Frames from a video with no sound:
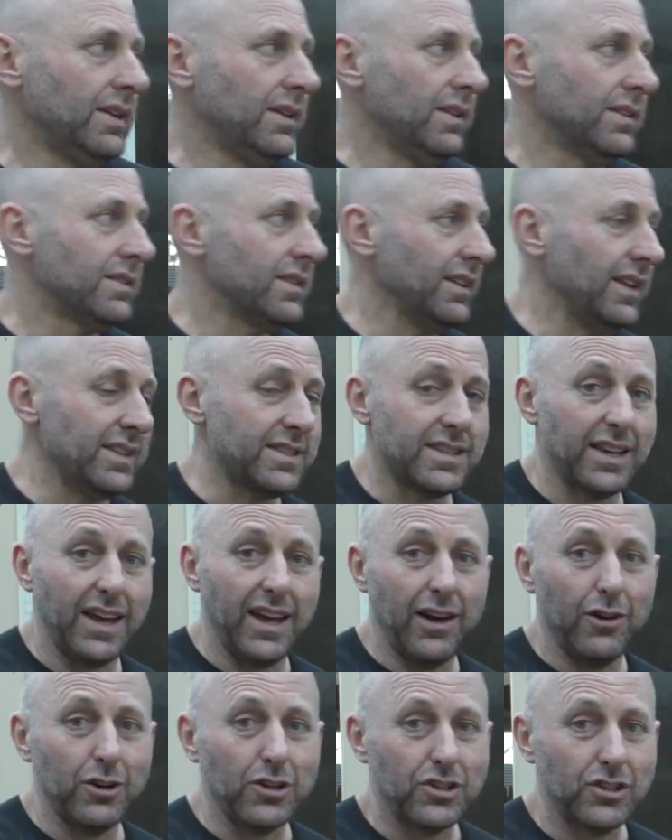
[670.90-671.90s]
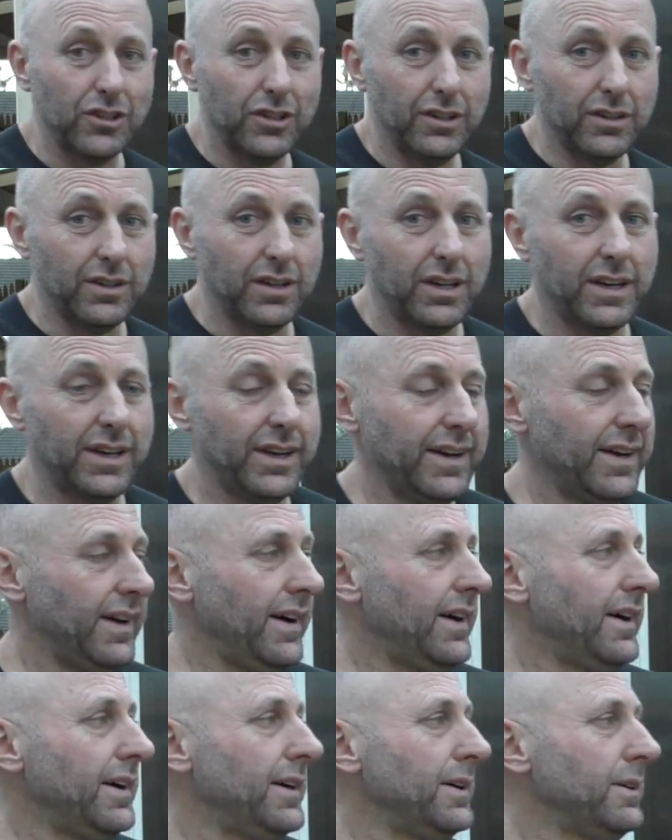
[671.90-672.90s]
So let's see how I shoot.
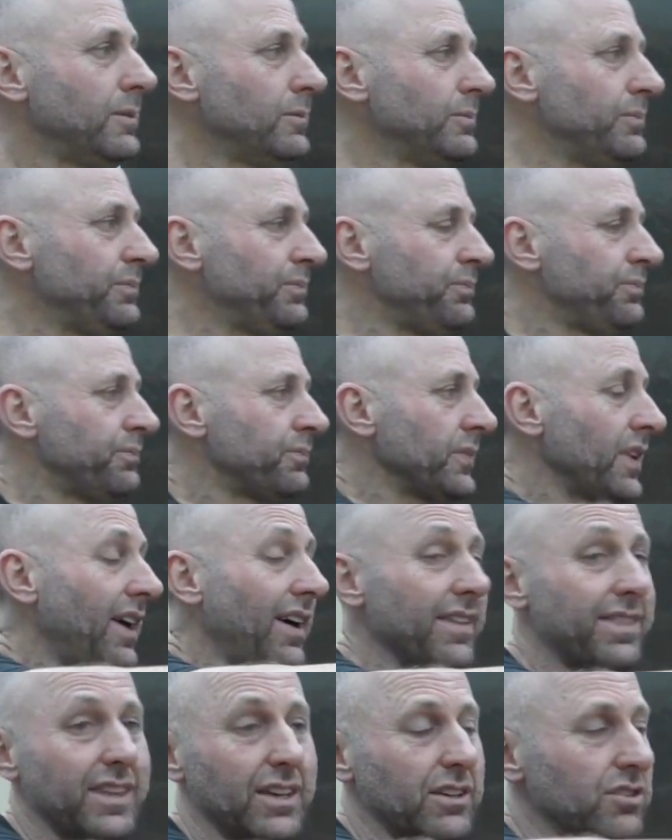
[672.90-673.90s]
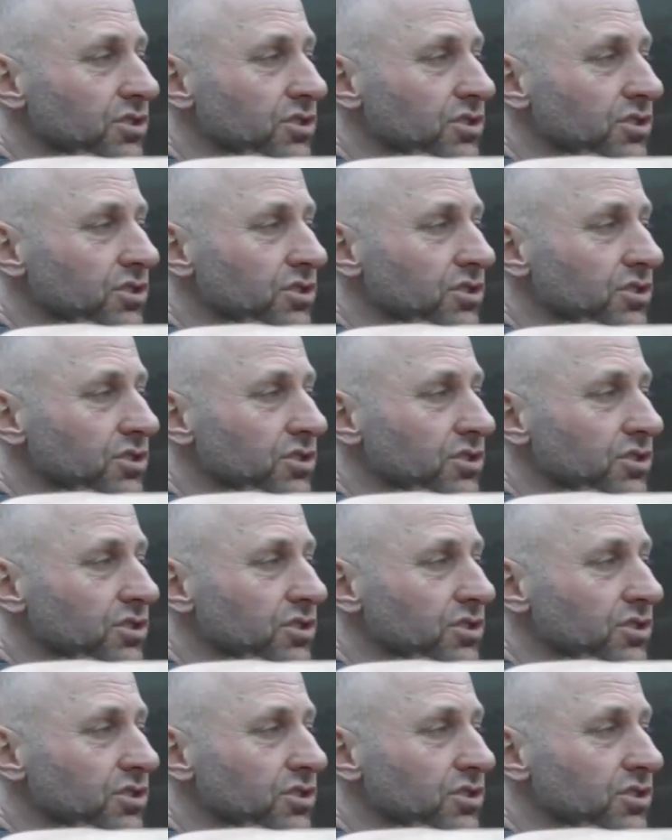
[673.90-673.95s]
I think I'll